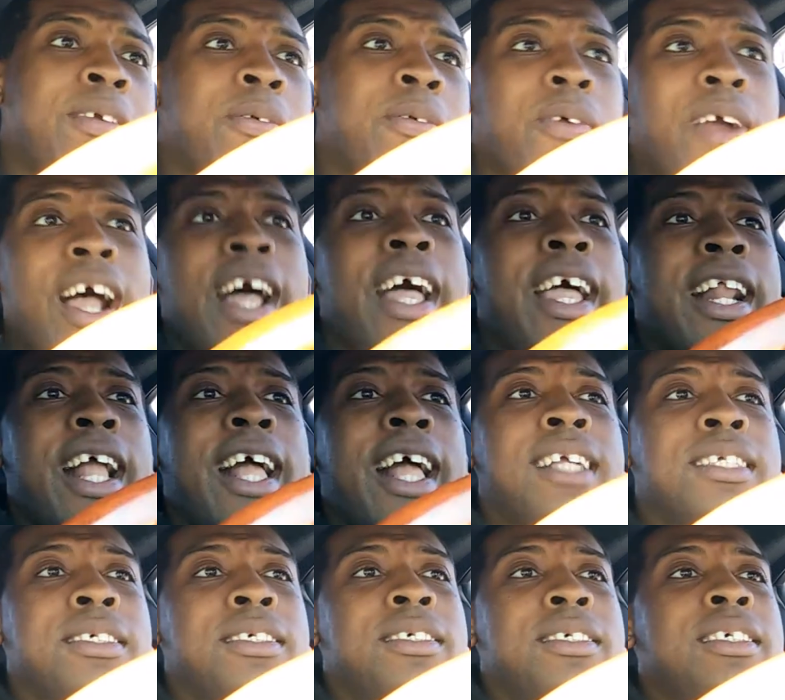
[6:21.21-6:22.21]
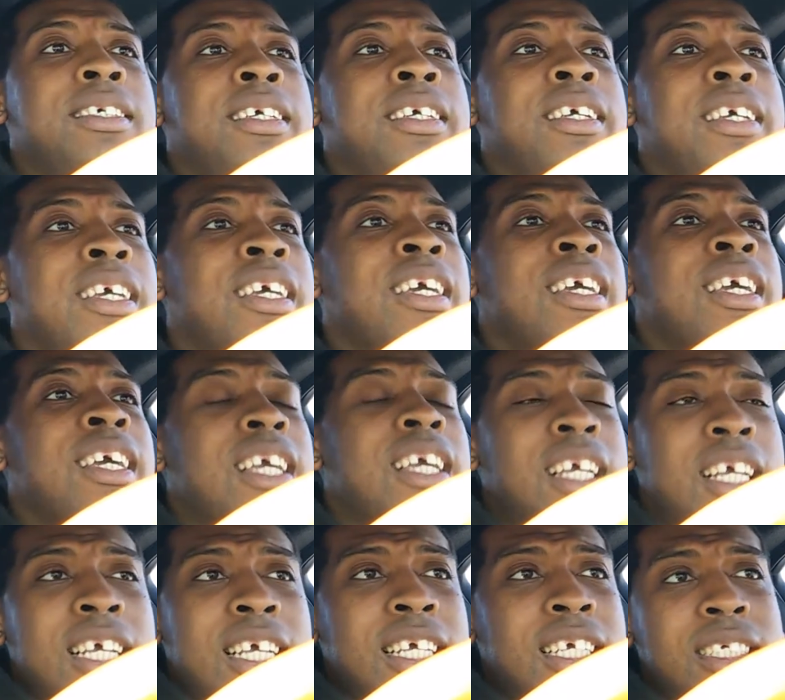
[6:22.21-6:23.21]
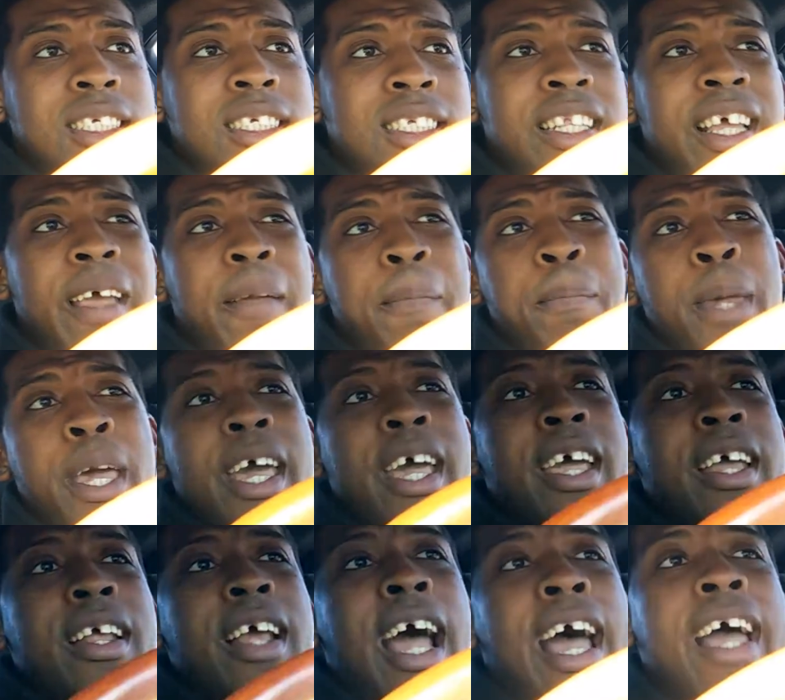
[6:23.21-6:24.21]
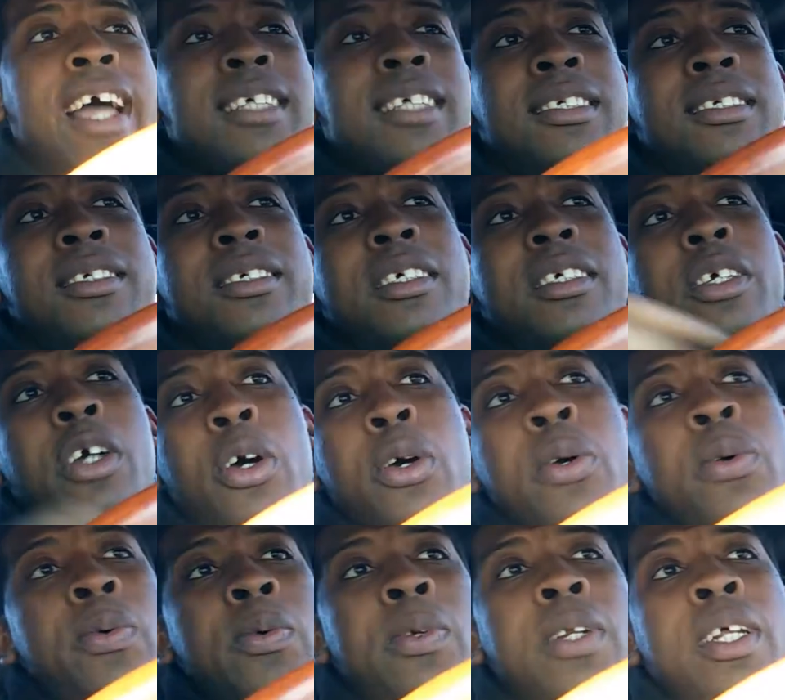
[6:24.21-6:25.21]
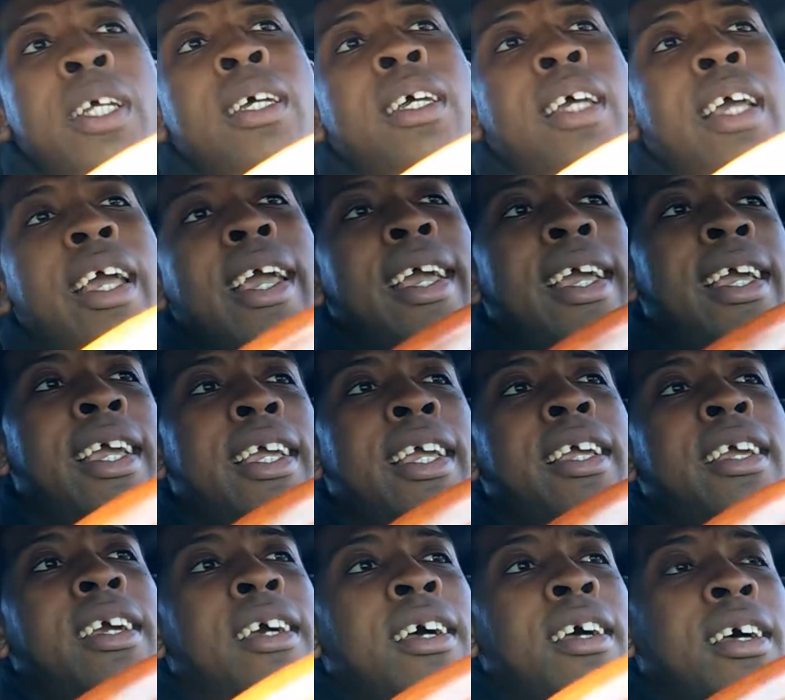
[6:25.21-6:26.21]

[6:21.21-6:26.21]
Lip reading: the ride actually isn't that bad. I actually owned a